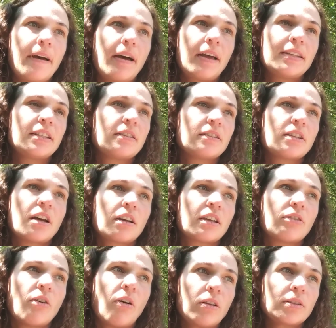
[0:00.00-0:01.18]
I didn't talk at
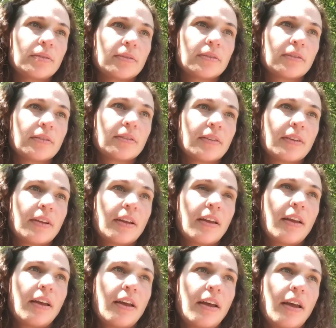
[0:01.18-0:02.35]
all.
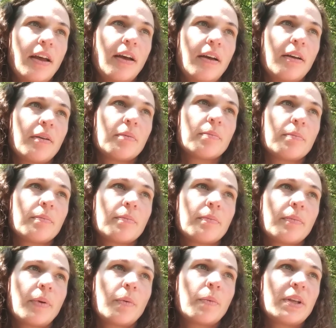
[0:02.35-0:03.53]
I
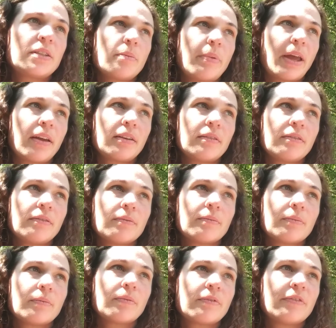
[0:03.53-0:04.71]
went bed,
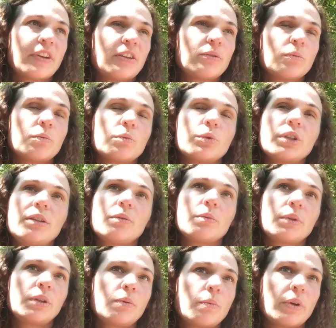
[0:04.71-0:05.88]
felt really,
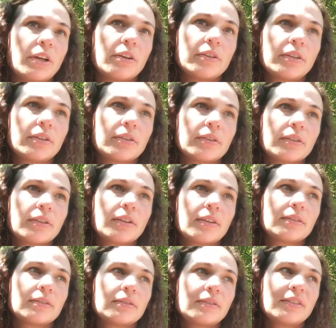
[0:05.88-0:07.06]
really weird,
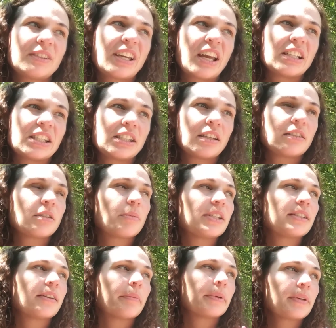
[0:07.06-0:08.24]
kind of sick to my
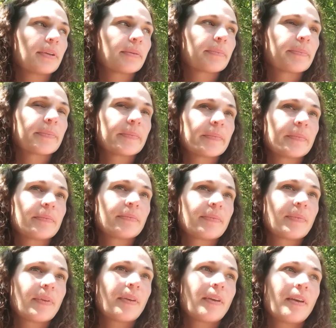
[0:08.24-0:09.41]
stomach.
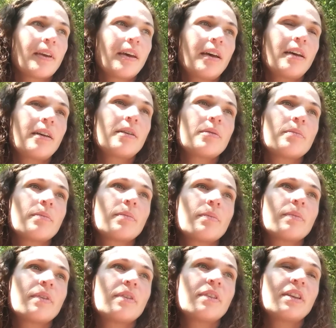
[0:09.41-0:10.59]

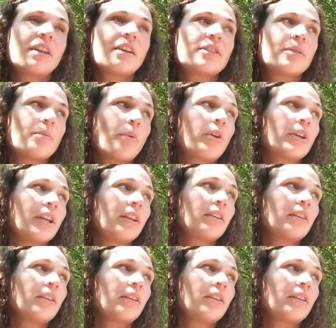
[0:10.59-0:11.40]
The next morning...